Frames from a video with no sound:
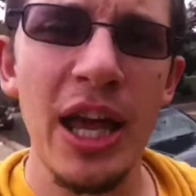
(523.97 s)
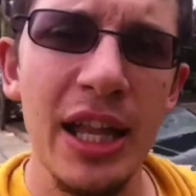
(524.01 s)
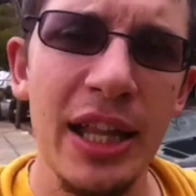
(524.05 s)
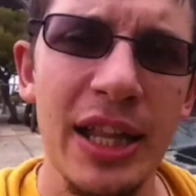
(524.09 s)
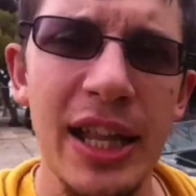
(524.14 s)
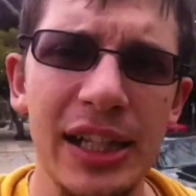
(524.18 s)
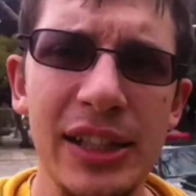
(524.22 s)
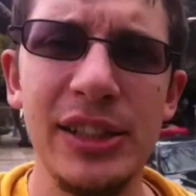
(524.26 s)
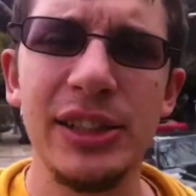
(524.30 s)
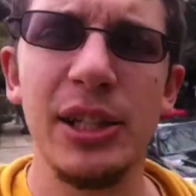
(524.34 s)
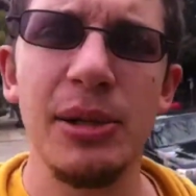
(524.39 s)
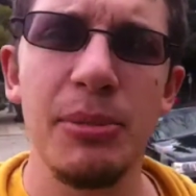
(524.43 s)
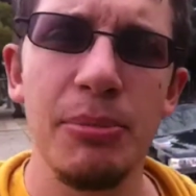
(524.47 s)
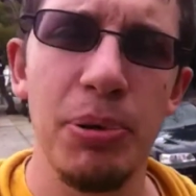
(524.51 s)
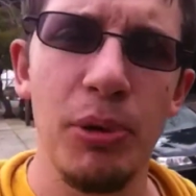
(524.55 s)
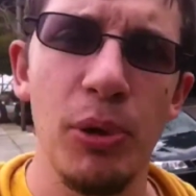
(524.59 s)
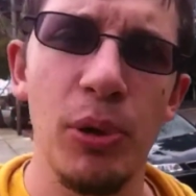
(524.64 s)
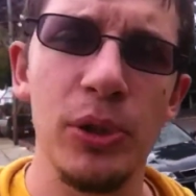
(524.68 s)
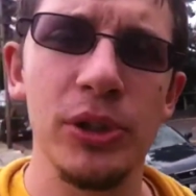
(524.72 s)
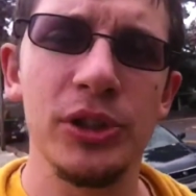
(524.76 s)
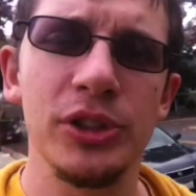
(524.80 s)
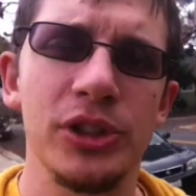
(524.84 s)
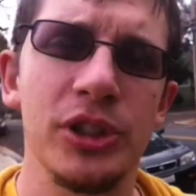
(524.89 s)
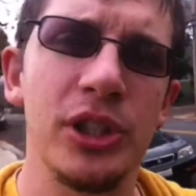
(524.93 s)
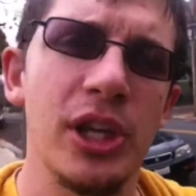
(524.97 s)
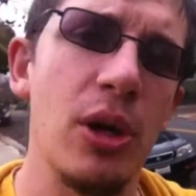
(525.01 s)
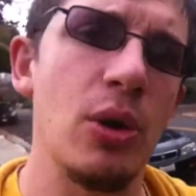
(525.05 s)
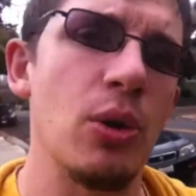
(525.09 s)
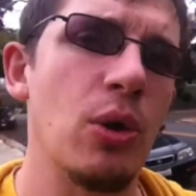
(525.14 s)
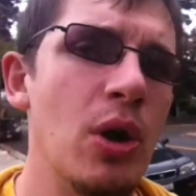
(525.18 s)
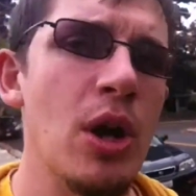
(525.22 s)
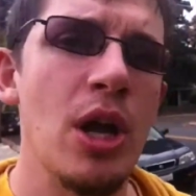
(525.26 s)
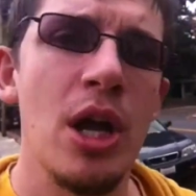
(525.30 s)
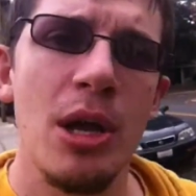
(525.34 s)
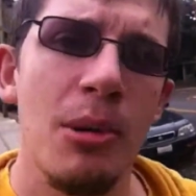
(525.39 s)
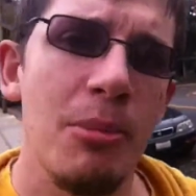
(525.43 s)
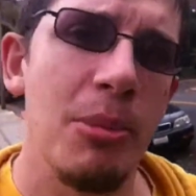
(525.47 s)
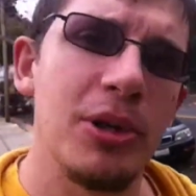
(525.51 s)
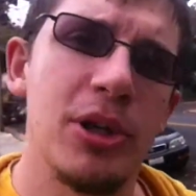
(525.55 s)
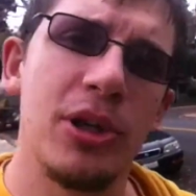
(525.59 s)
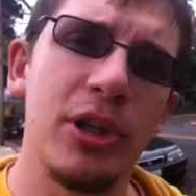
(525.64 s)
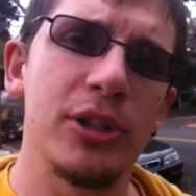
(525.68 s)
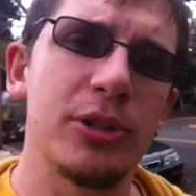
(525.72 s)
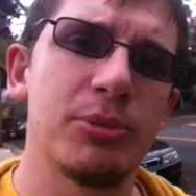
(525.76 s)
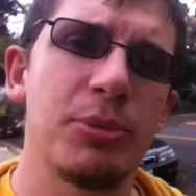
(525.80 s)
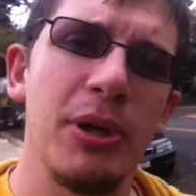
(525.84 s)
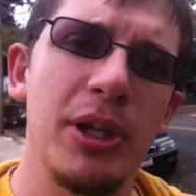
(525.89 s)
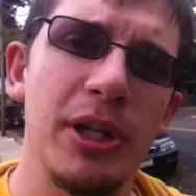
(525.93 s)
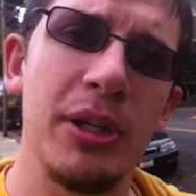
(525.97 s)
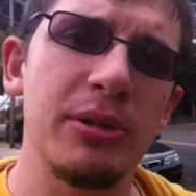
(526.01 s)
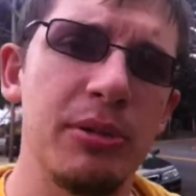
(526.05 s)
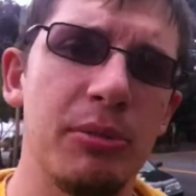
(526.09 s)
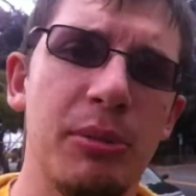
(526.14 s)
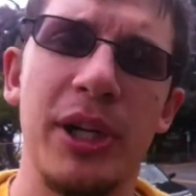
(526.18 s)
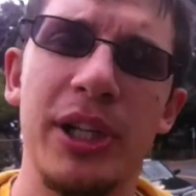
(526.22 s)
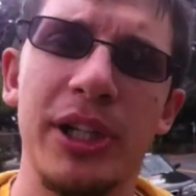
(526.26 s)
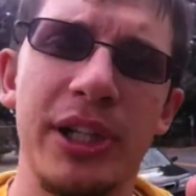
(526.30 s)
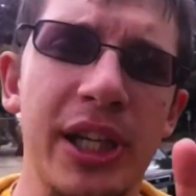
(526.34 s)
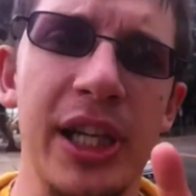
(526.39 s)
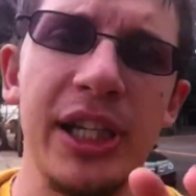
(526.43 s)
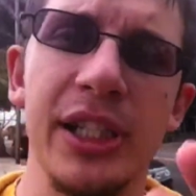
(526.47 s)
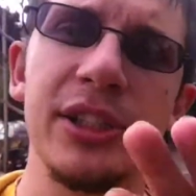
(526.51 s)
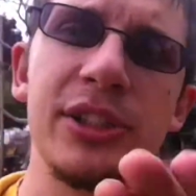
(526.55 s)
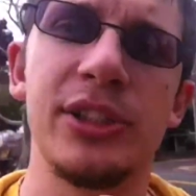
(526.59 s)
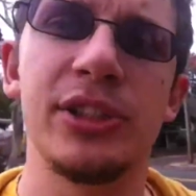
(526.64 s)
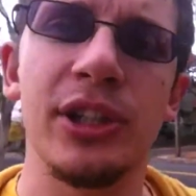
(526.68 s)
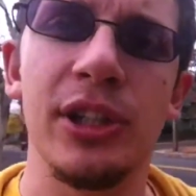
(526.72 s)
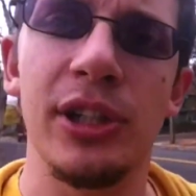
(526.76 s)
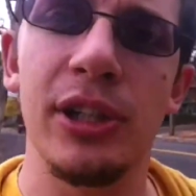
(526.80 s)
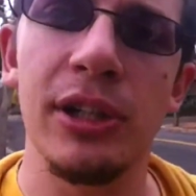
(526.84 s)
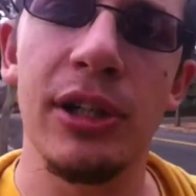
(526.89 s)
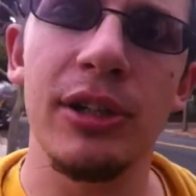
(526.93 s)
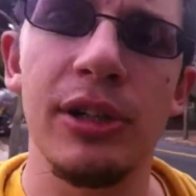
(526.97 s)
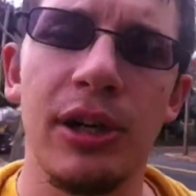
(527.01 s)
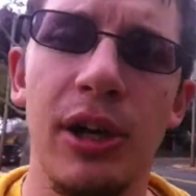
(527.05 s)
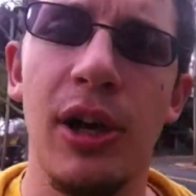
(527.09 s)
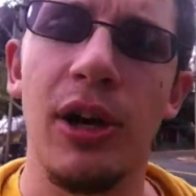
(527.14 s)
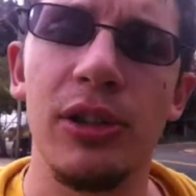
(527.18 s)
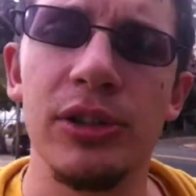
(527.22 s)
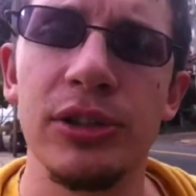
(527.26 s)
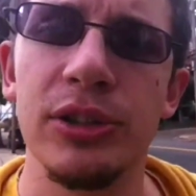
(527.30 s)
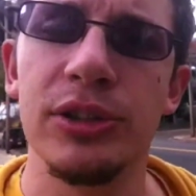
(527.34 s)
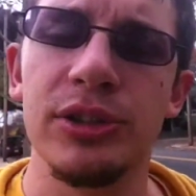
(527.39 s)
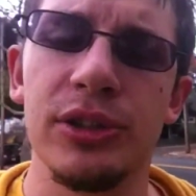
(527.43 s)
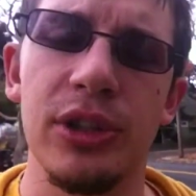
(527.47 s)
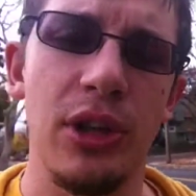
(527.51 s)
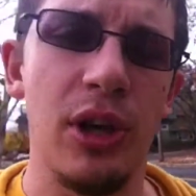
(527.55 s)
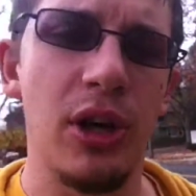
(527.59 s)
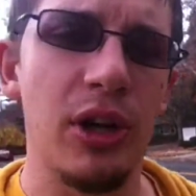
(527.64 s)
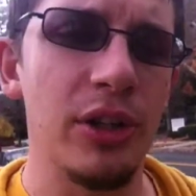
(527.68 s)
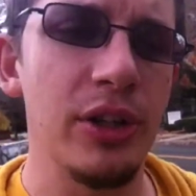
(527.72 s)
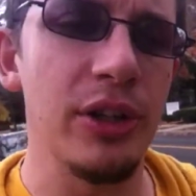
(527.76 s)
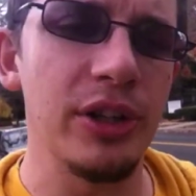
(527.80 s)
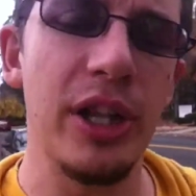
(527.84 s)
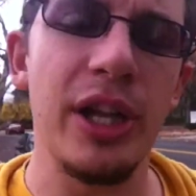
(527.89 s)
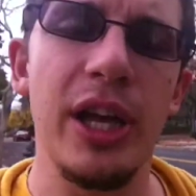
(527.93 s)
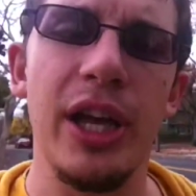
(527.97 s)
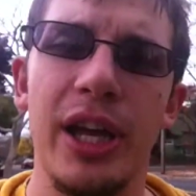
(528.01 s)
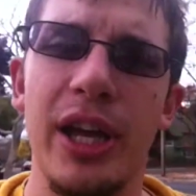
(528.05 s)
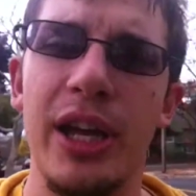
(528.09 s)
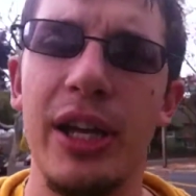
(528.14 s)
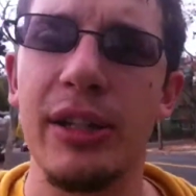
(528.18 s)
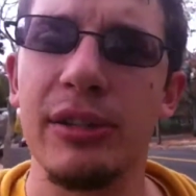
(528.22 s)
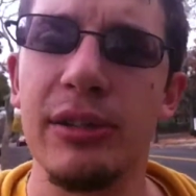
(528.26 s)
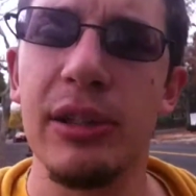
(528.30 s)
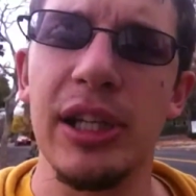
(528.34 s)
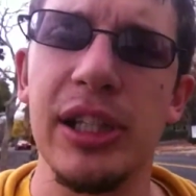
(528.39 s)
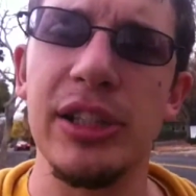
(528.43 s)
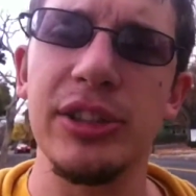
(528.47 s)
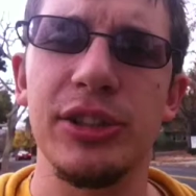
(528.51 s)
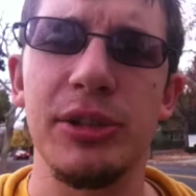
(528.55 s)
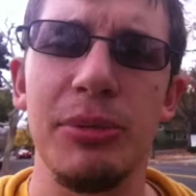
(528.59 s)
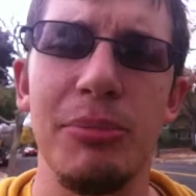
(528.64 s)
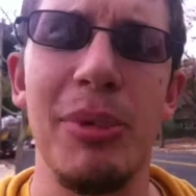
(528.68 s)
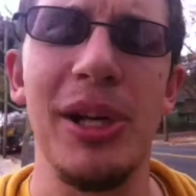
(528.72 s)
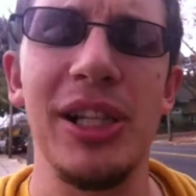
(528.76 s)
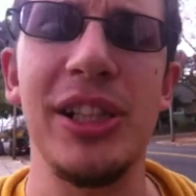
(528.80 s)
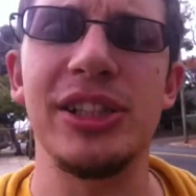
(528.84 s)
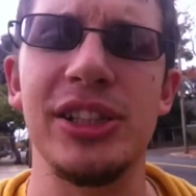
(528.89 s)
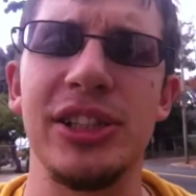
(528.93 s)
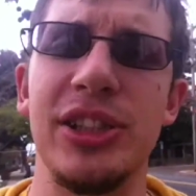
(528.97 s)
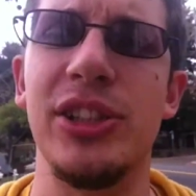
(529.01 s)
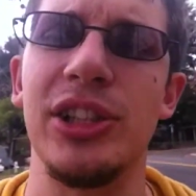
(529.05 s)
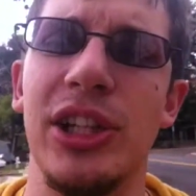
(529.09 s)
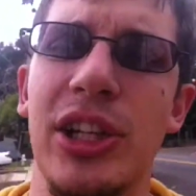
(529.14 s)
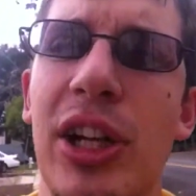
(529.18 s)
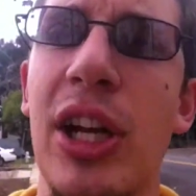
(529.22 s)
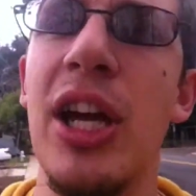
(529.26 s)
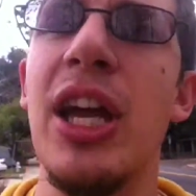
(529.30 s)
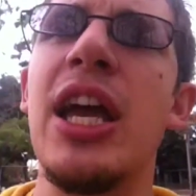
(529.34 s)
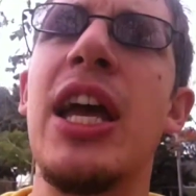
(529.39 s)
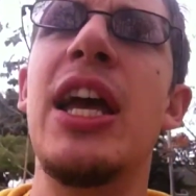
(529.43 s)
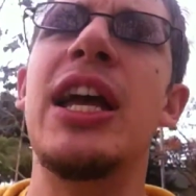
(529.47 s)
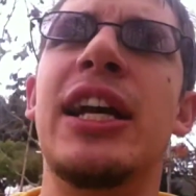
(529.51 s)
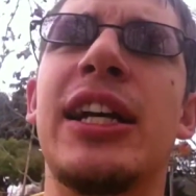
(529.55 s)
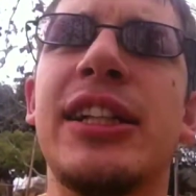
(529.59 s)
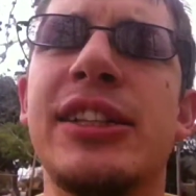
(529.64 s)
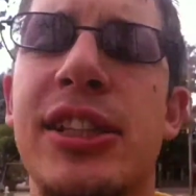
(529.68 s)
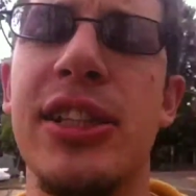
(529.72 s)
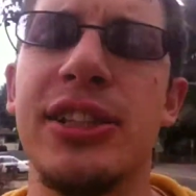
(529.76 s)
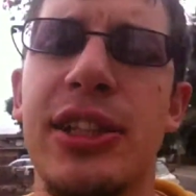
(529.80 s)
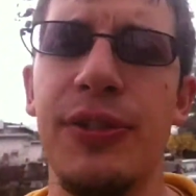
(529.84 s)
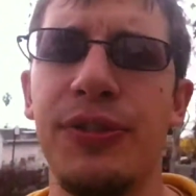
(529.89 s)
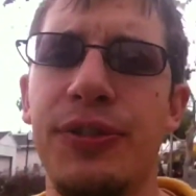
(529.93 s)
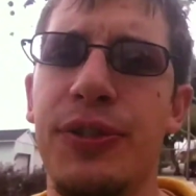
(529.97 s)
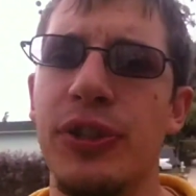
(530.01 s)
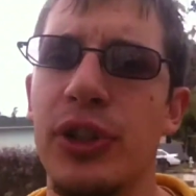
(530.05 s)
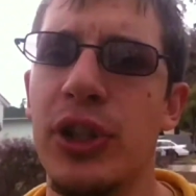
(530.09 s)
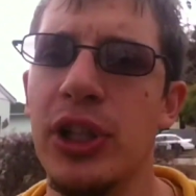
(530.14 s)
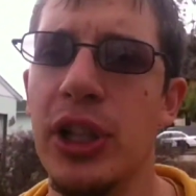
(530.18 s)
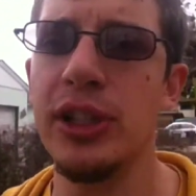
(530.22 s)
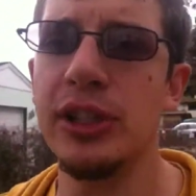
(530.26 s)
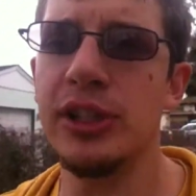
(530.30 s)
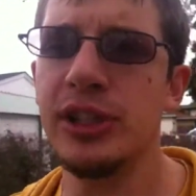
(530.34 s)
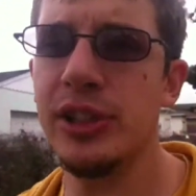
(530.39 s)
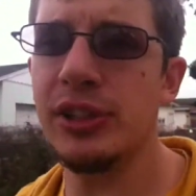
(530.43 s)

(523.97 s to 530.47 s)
That's an important skill, because when kids are on the instant messenger, it's a different